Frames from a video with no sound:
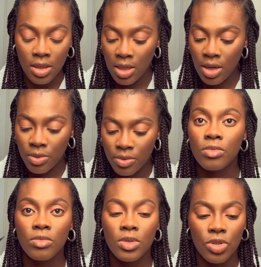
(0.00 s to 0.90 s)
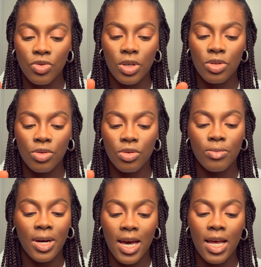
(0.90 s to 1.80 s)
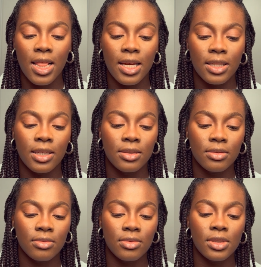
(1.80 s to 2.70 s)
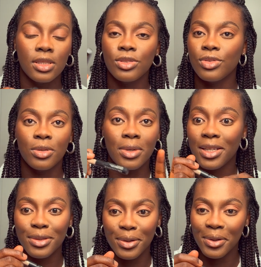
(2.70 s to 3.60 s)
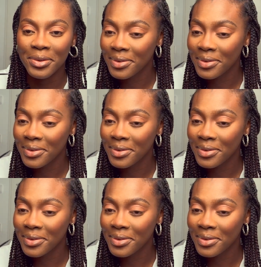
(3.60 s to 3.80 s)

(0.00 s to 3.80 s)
Now, straight to my eyeliner. This is from, I don't know.